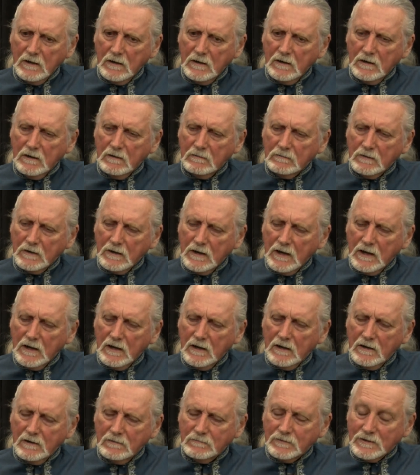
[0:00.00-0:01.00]
of an
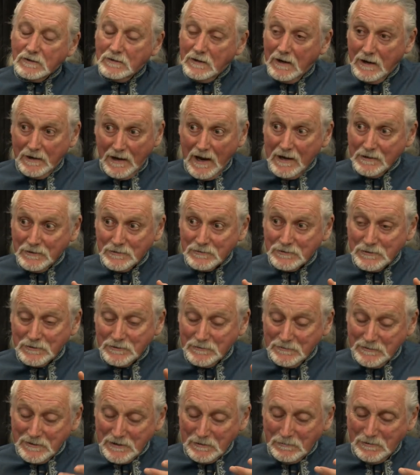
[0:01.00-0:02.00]
of a, an
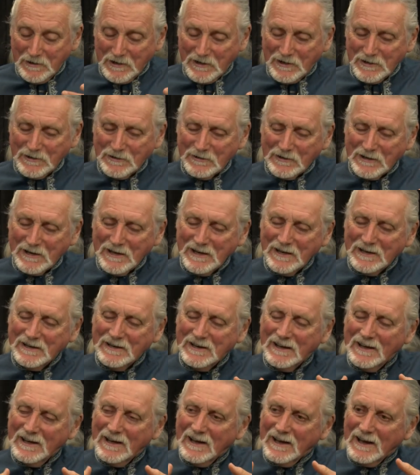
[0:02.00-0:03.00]
attitude. There we go again
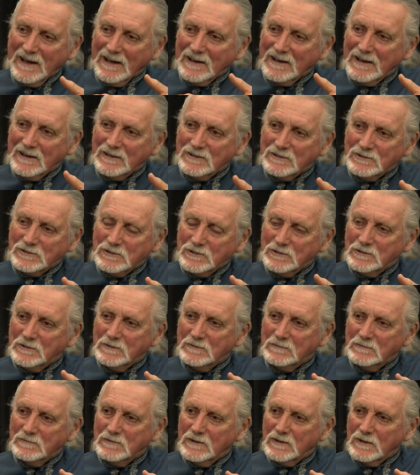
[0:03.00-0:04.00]
an attitude
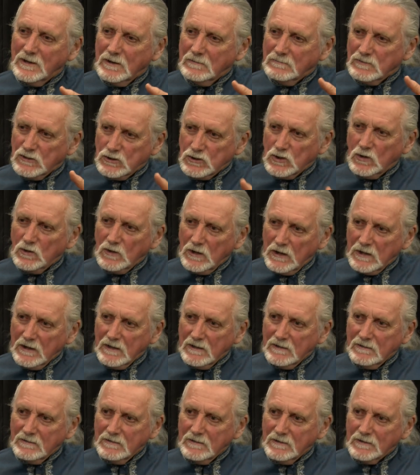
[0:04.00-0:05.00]
of, of joy.
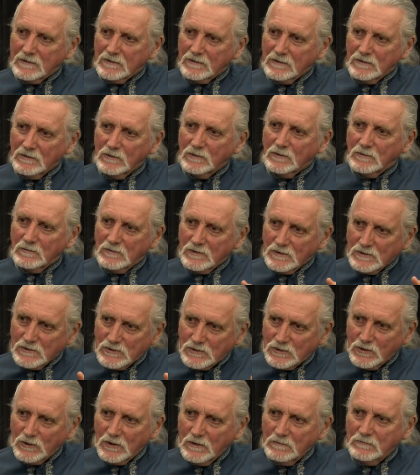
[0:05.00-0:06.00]
You, you, are
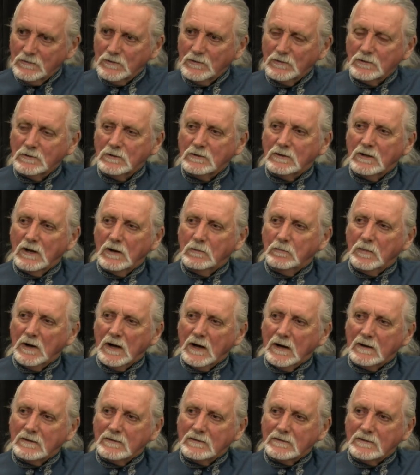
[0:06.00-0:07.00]
joyful
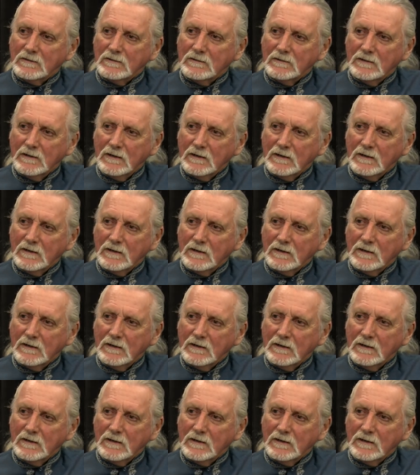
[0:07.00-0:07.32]
about. Yeah.